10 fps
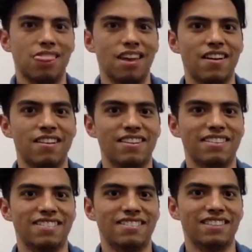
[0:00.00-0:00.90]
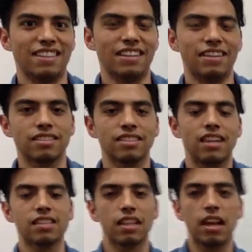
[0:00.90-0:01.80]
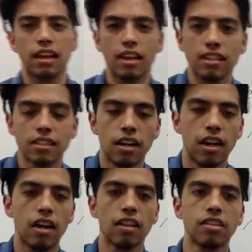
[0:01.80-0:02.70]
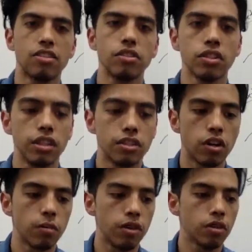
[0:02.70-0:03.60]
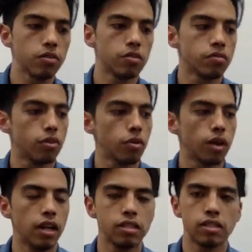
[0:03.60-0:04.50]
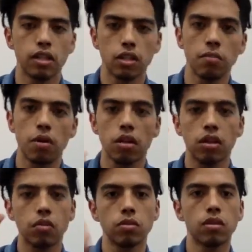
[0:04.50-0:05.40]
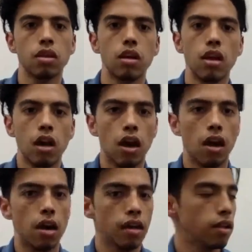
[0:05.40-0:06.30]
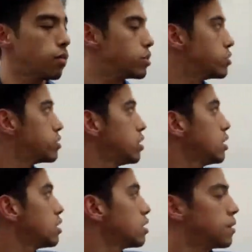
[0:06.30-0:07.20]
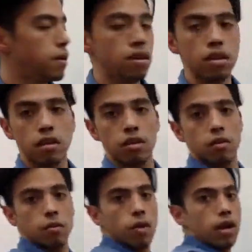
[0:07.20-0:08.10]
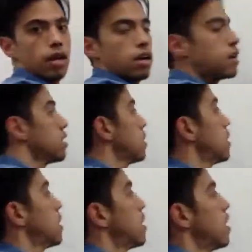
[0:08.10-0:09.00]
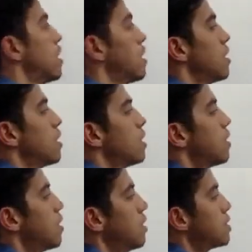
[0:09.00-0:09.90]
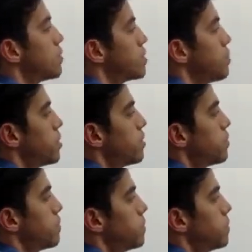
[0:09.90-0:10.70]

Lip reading: there, right there, that's a ligand. That's usually the term we use for any signaling molecule. And then what you see right here is a receptor.